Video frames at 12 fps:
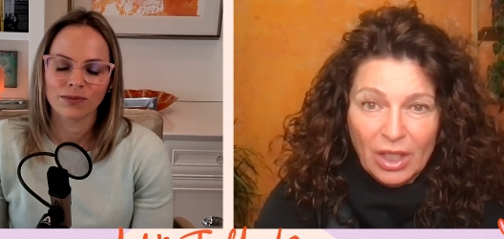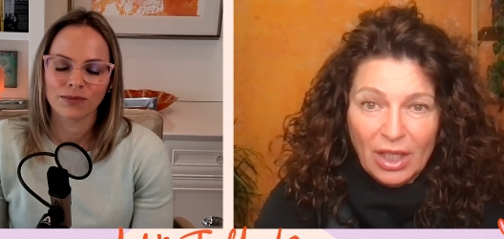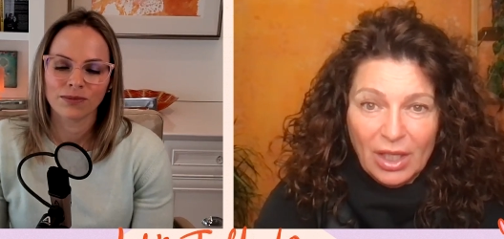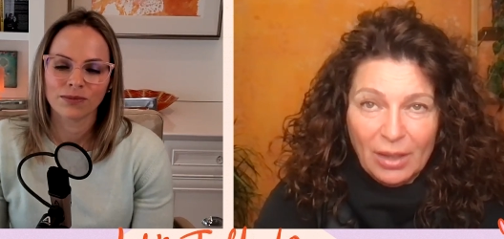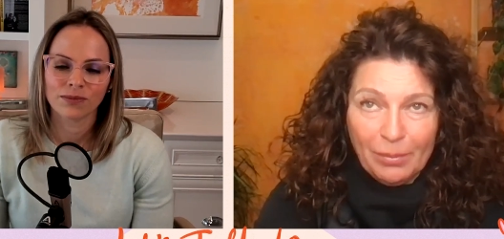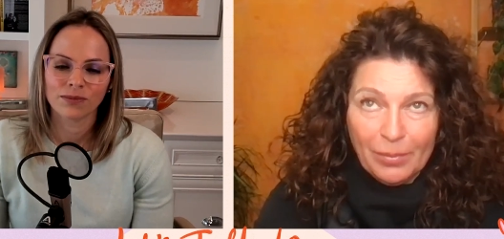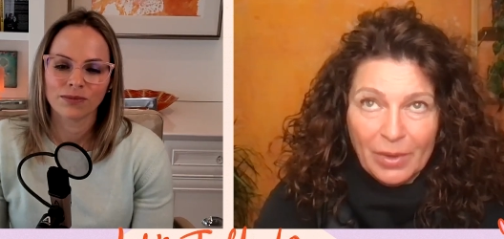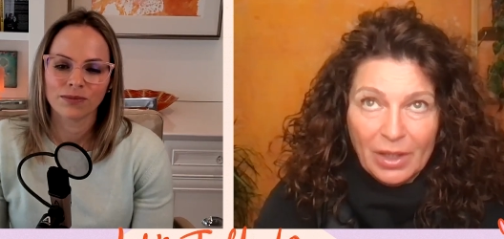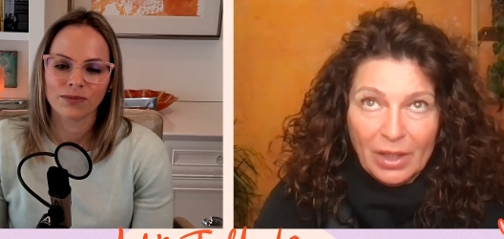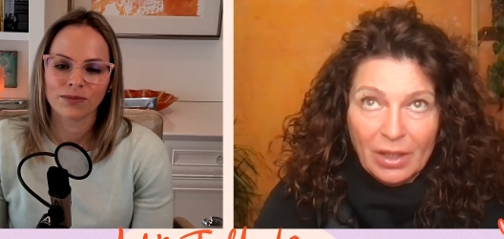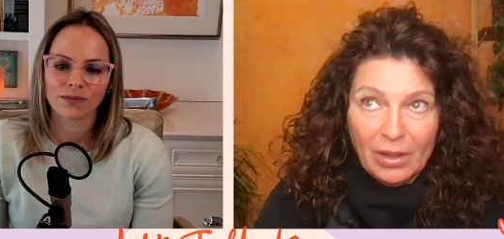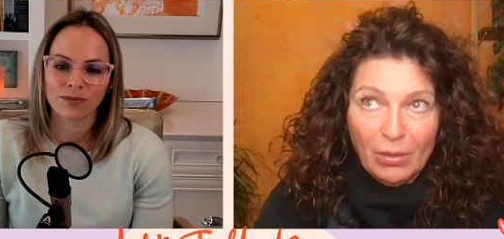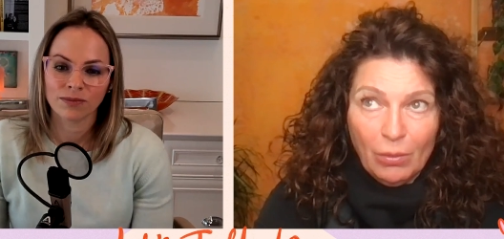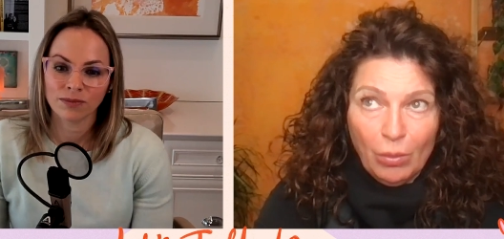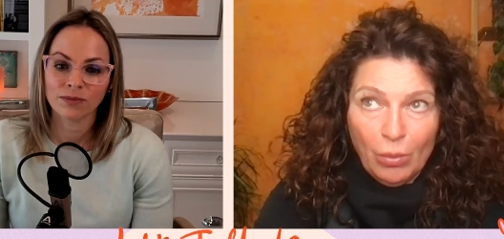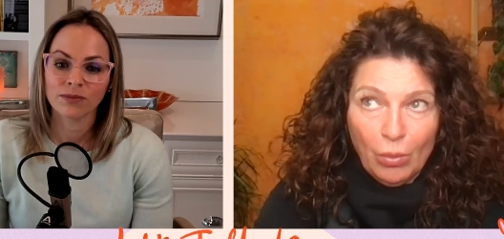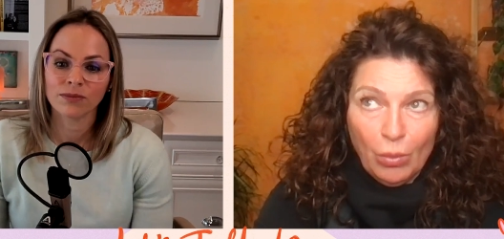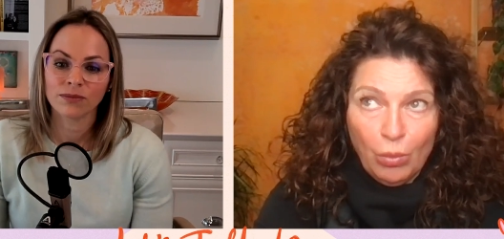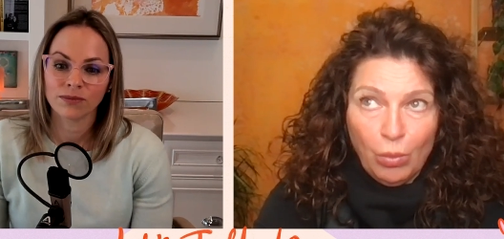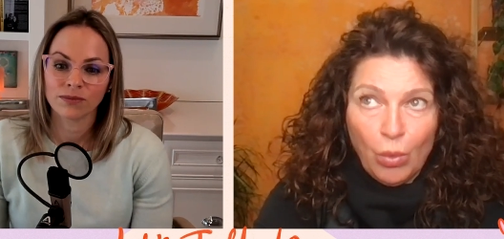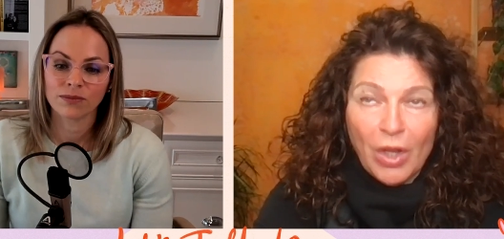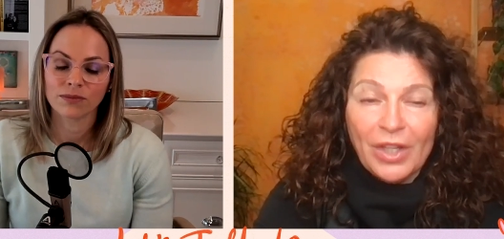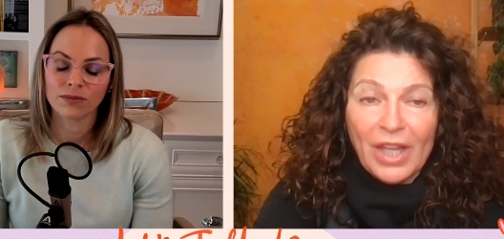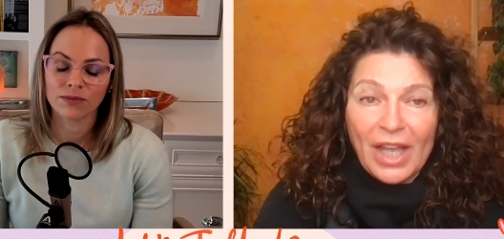Speaker 1: um, mm.
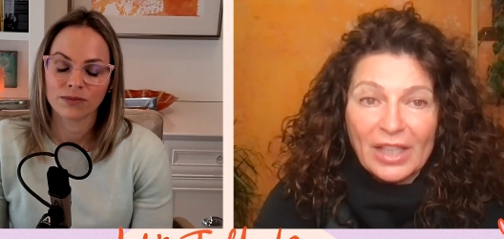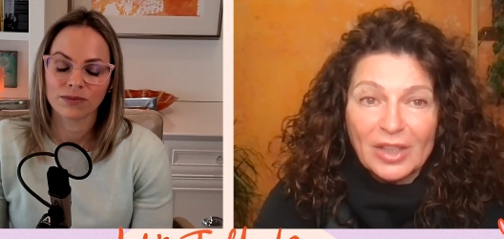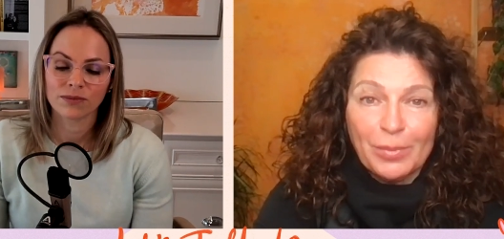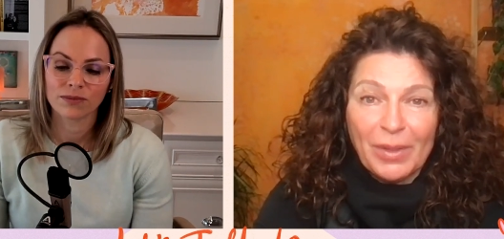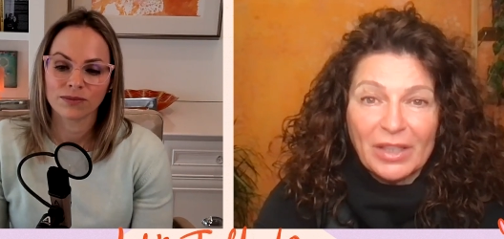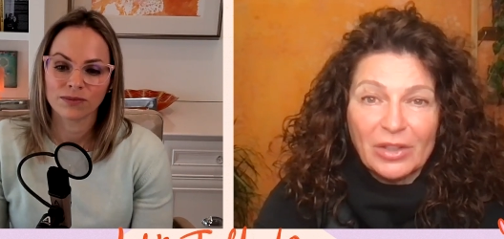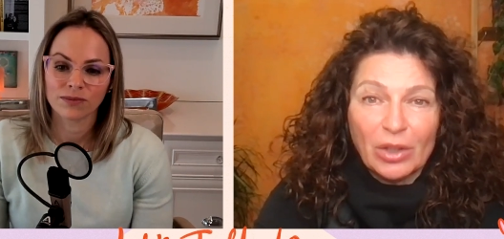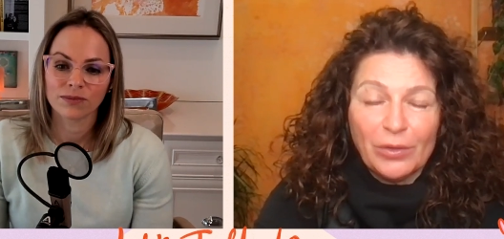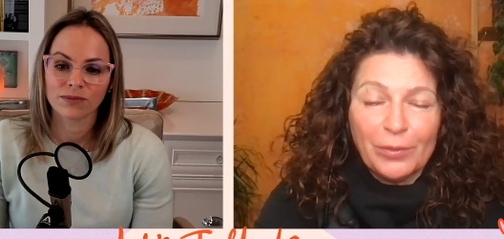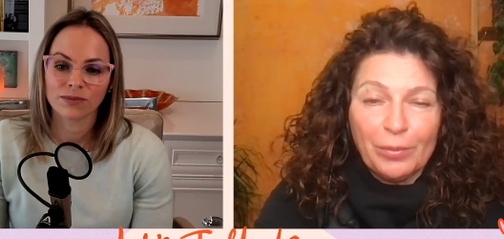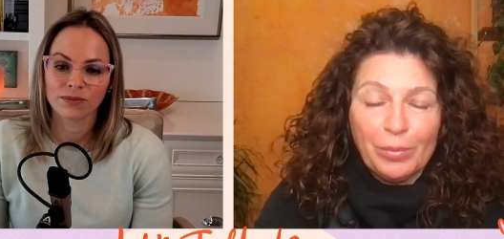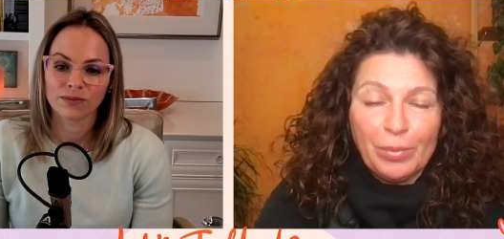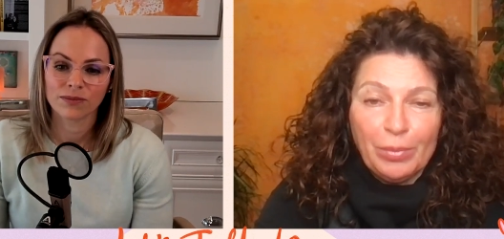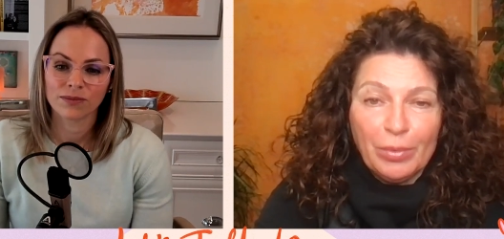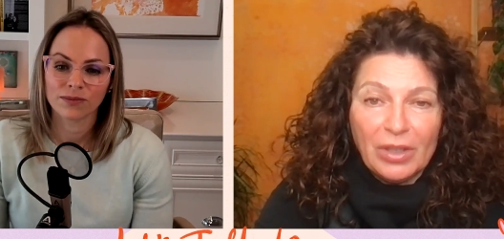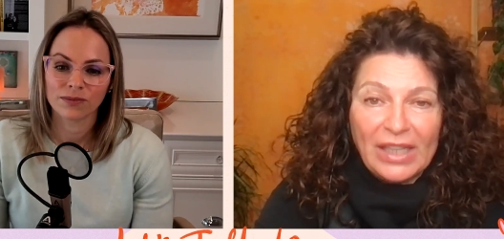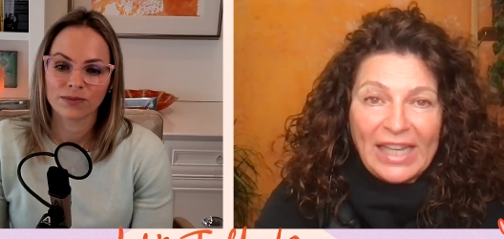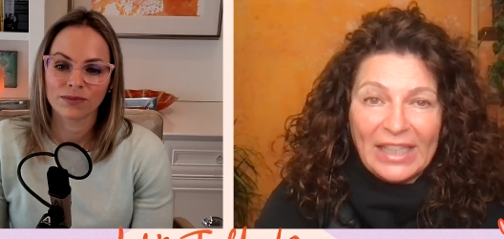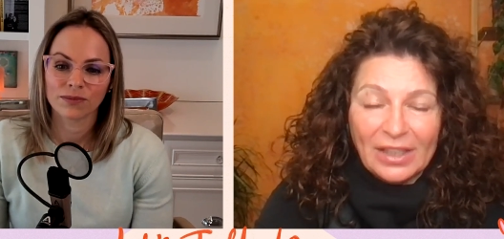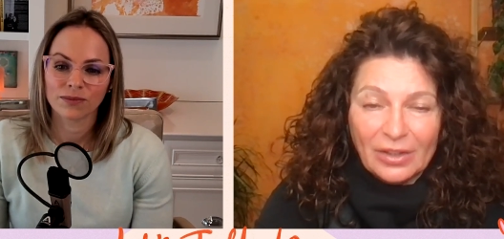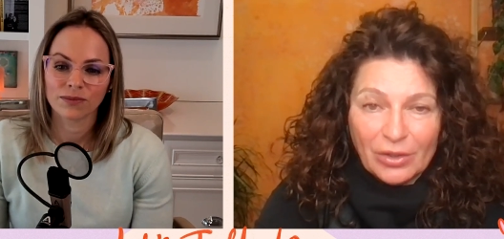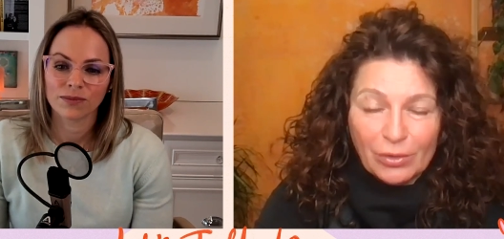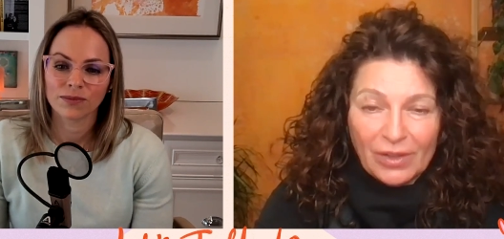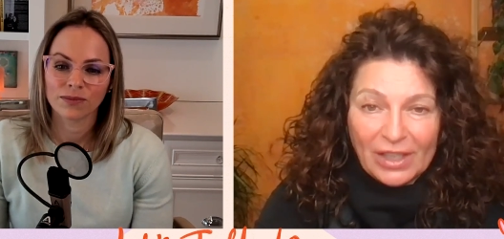one aspect of getting
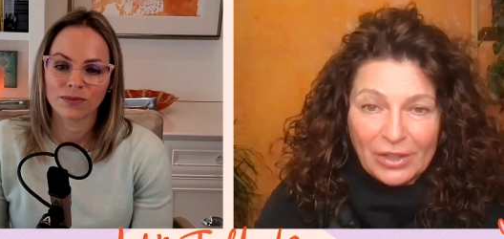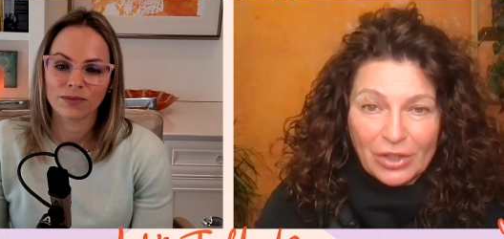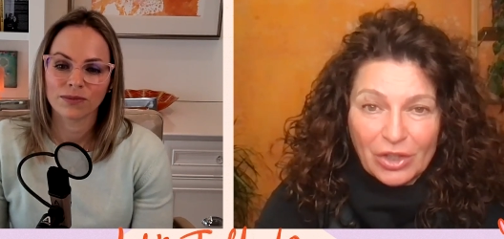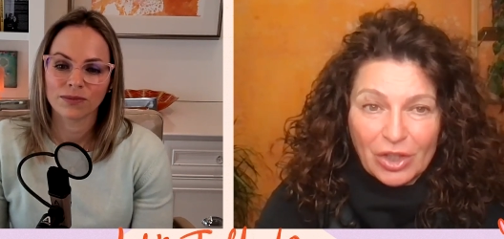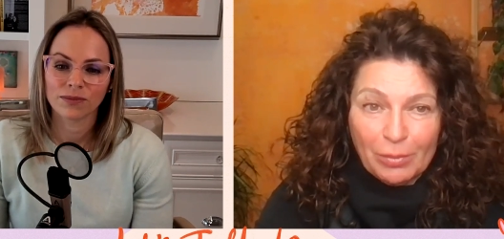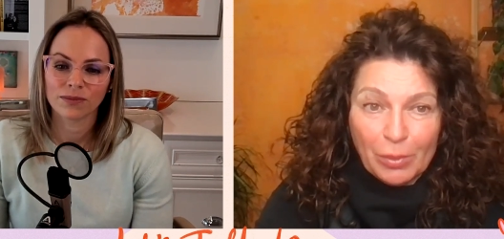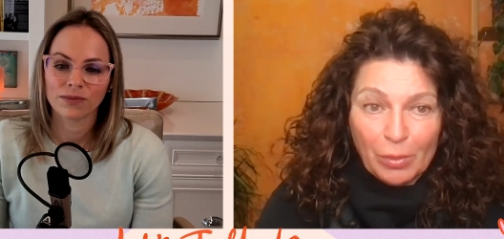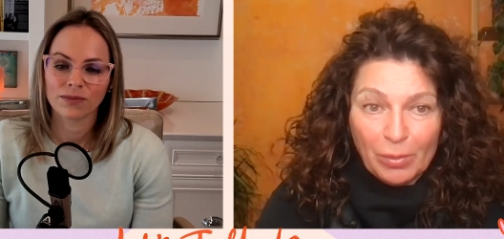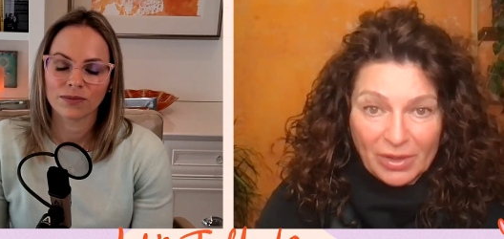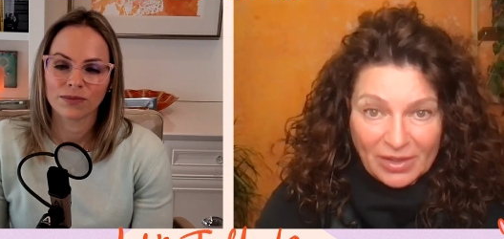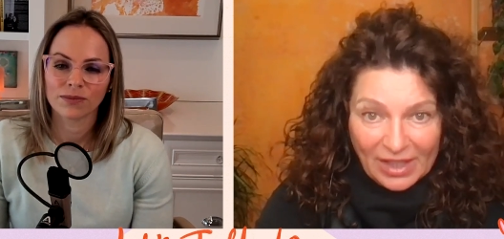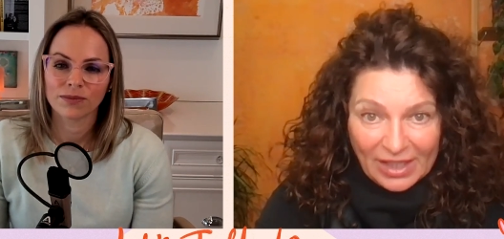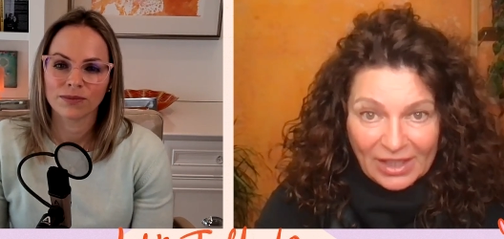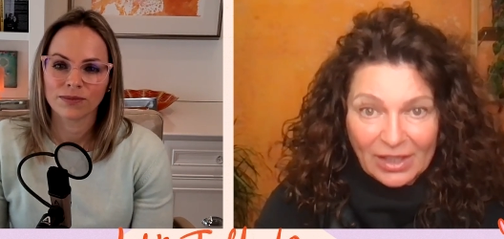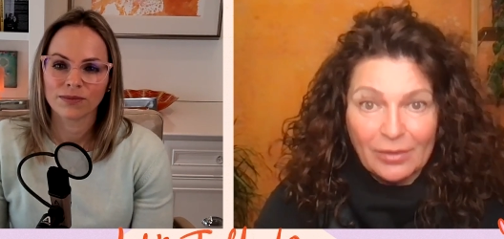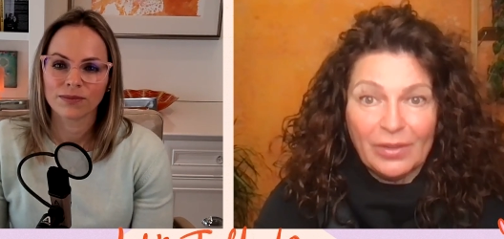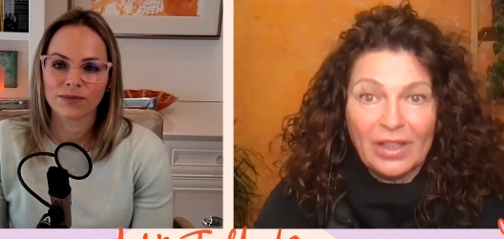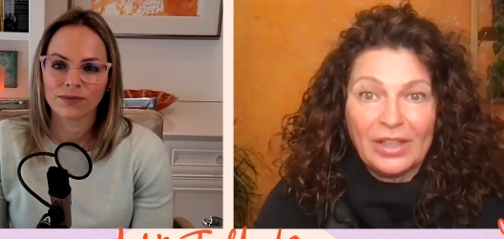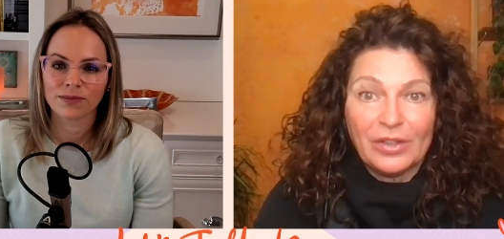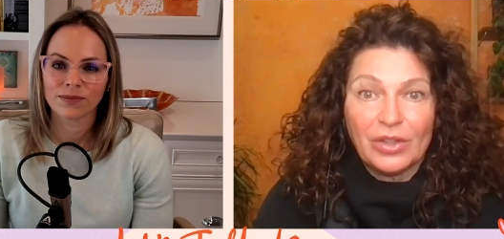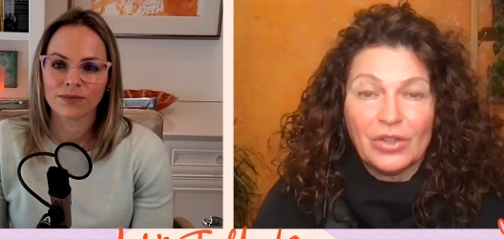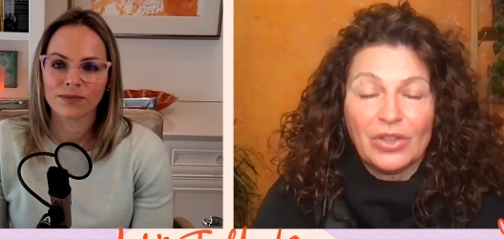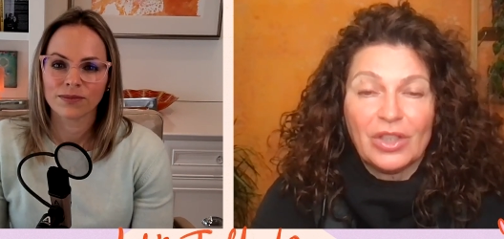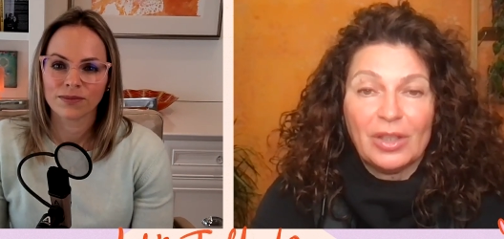into relationship or maintaining a
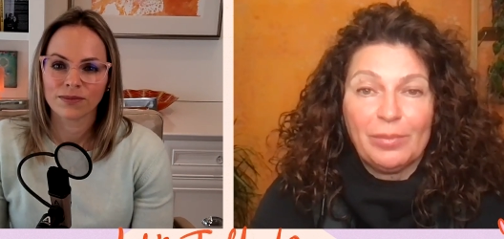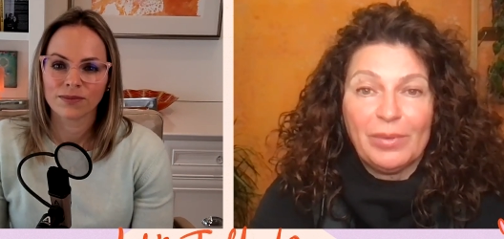relationship